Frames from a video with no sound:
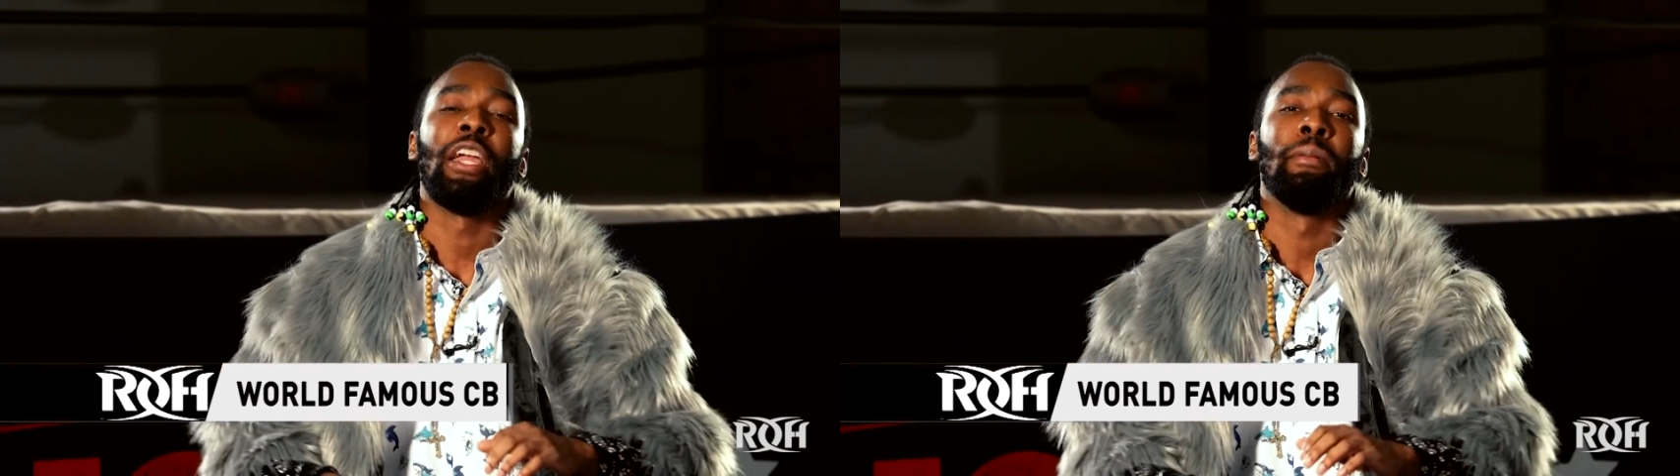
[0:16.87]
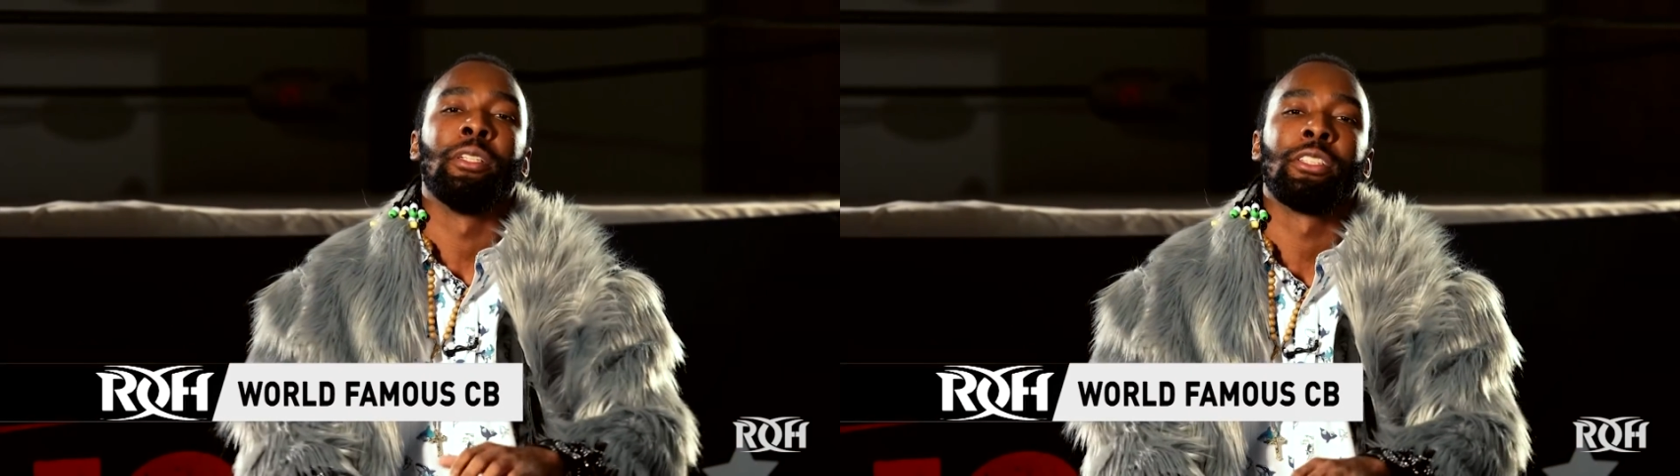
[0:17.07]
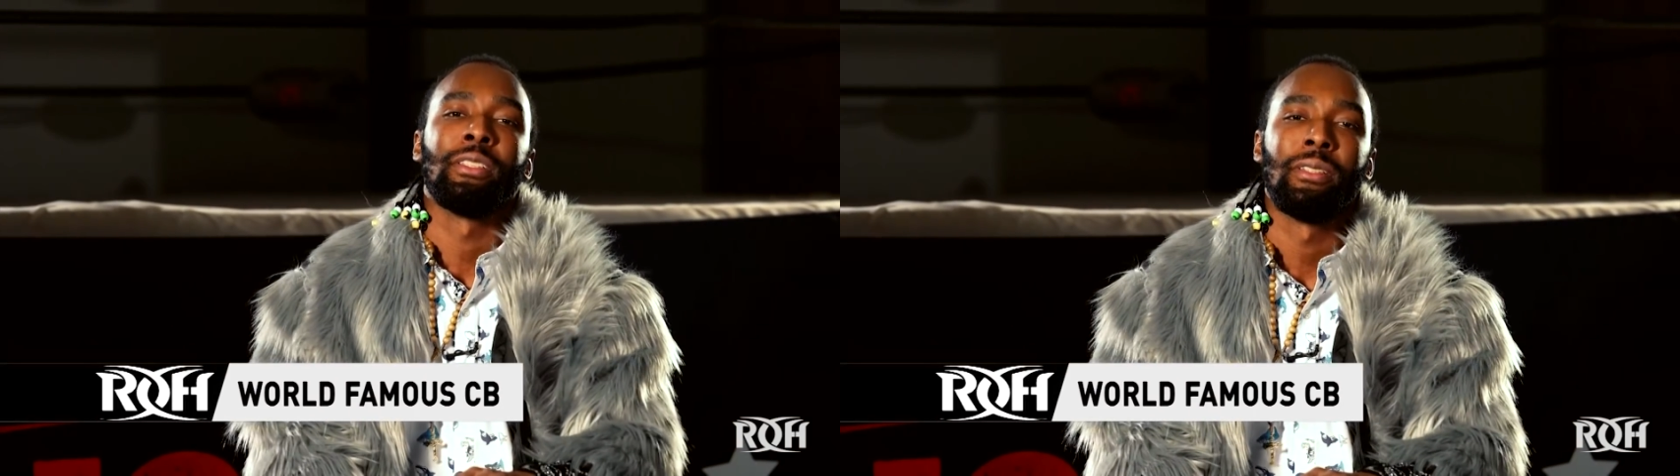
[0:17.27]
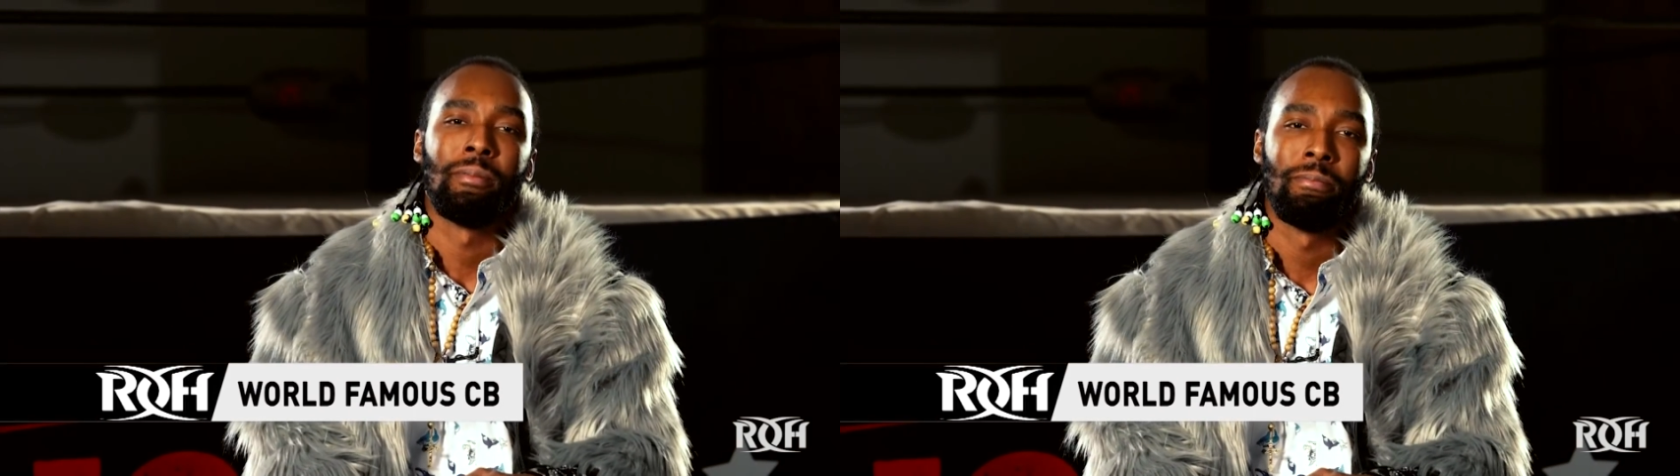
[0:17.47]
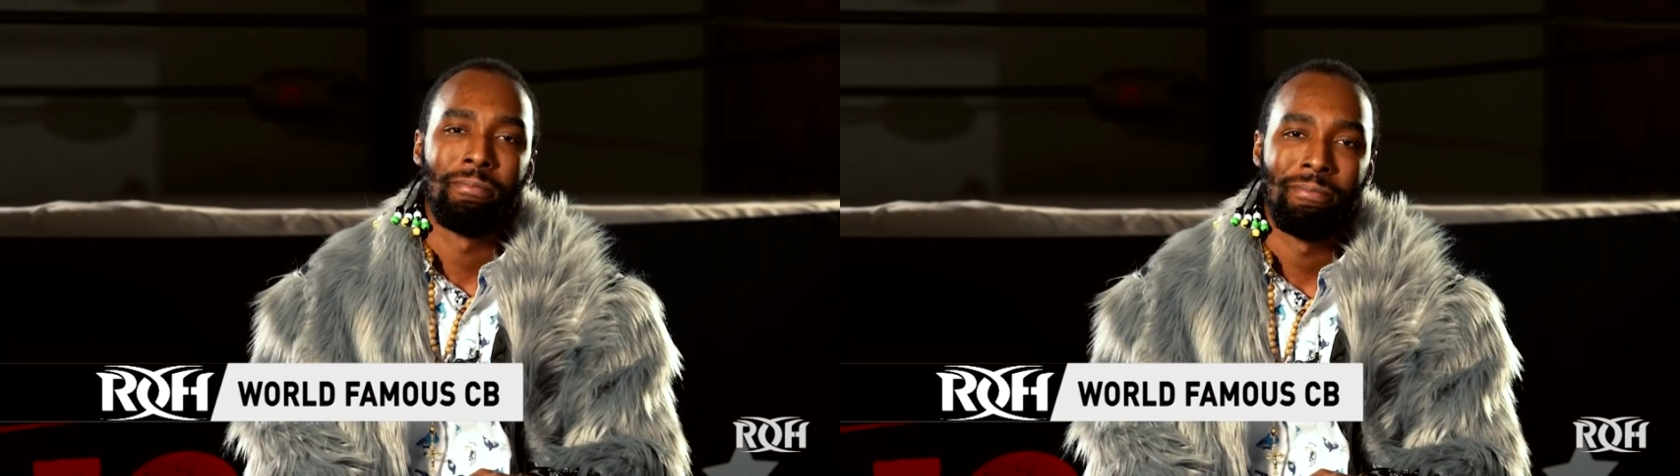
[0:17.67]
famous
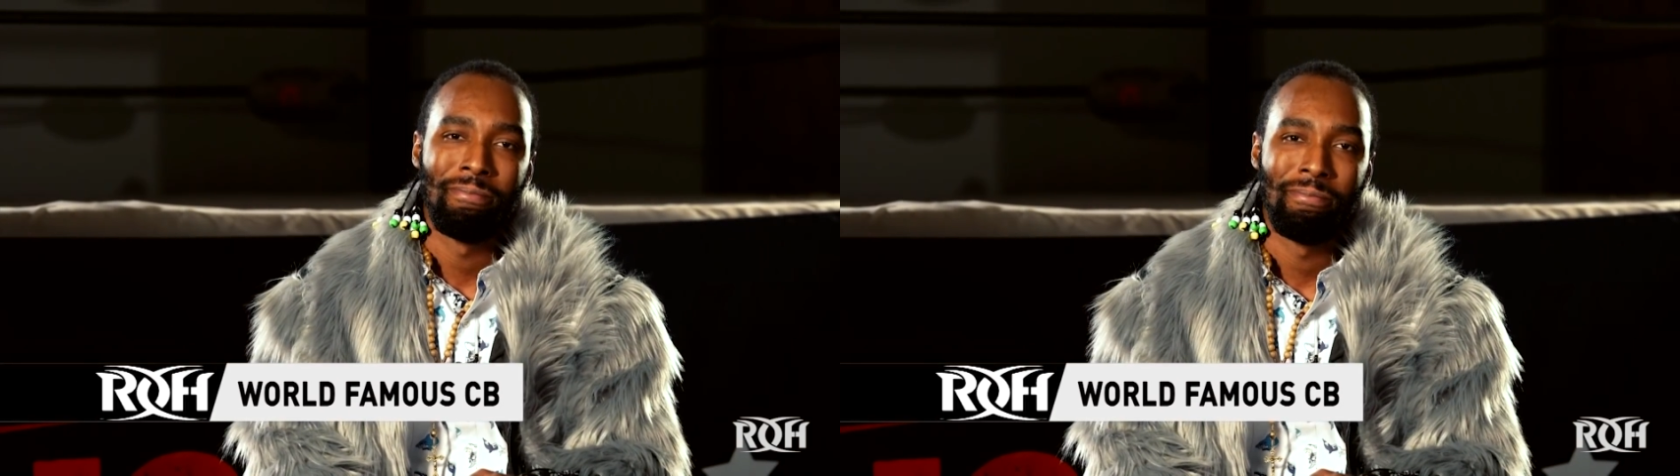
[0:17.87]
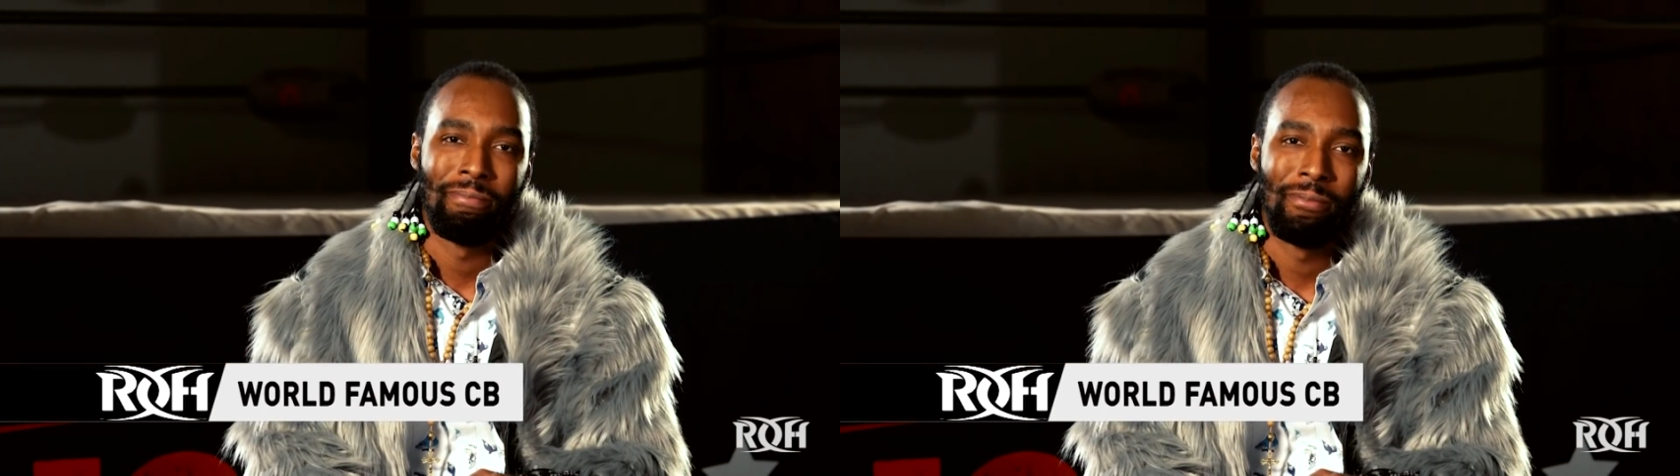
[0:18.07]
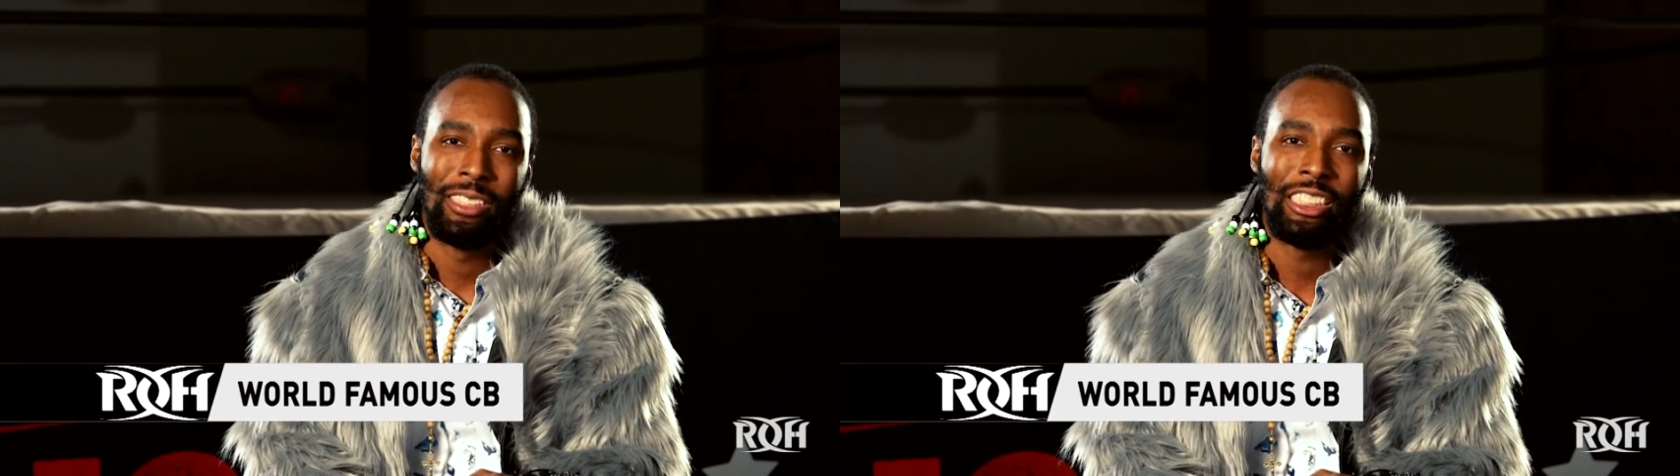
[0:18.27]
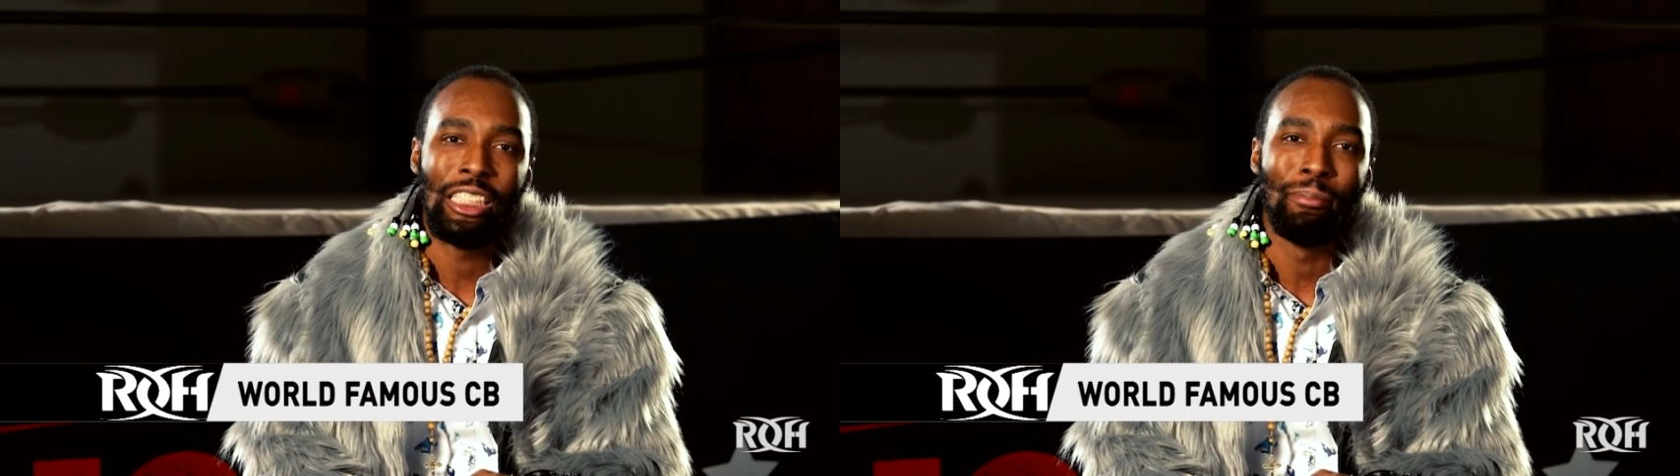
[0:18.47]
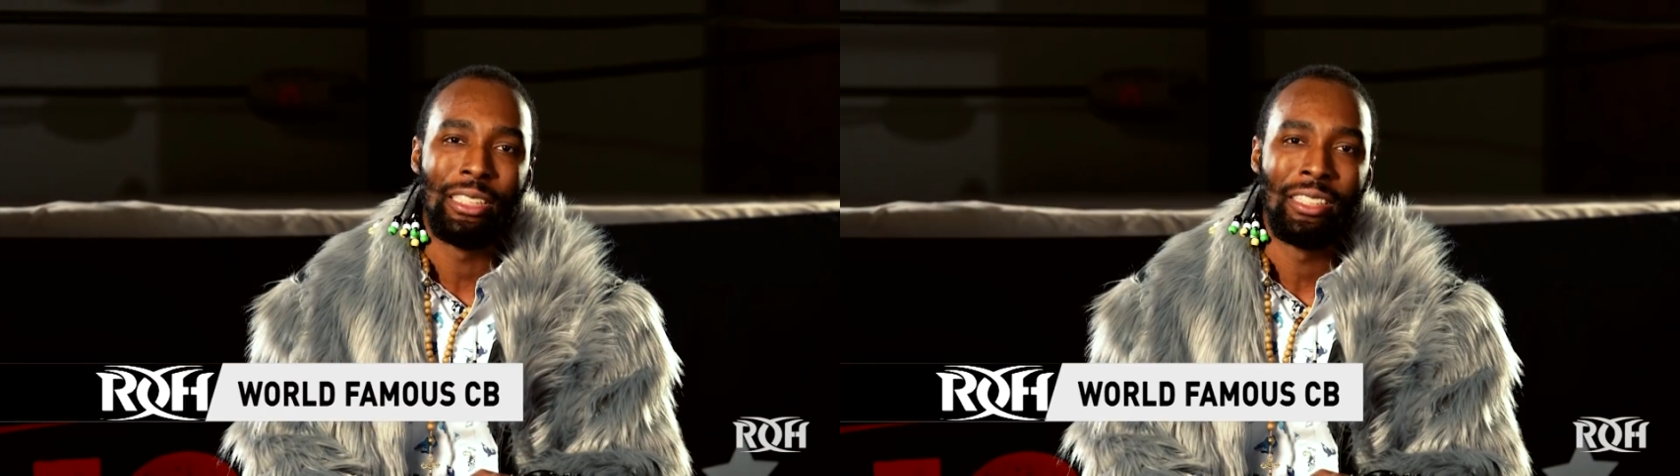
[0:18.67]

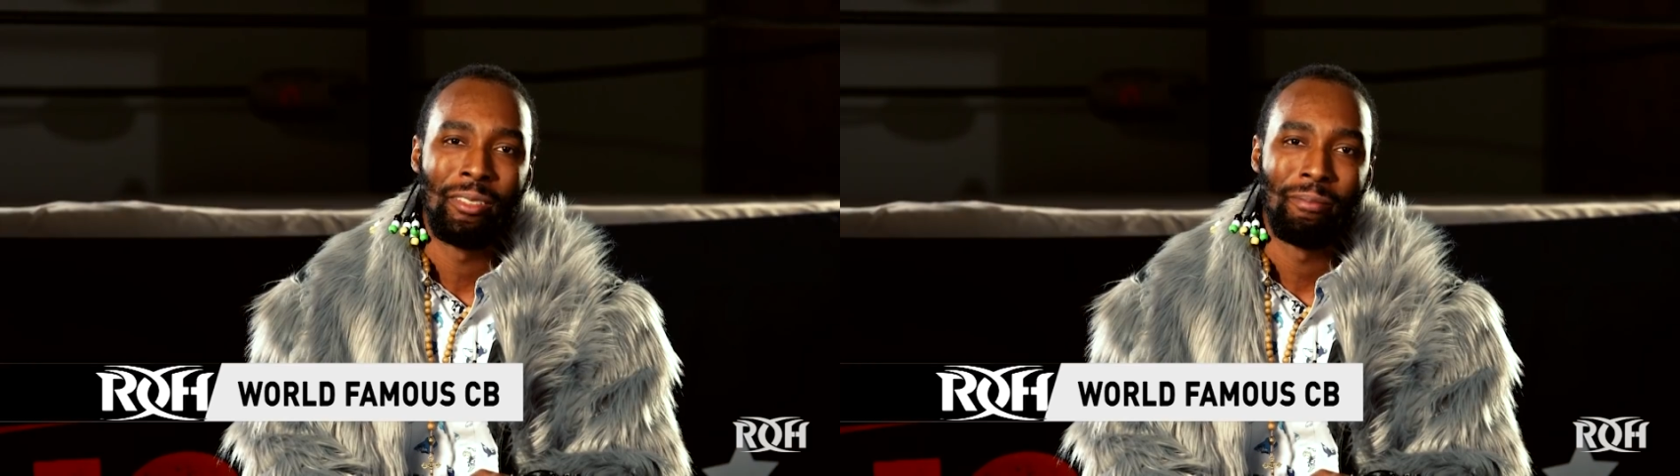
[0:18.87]
CB.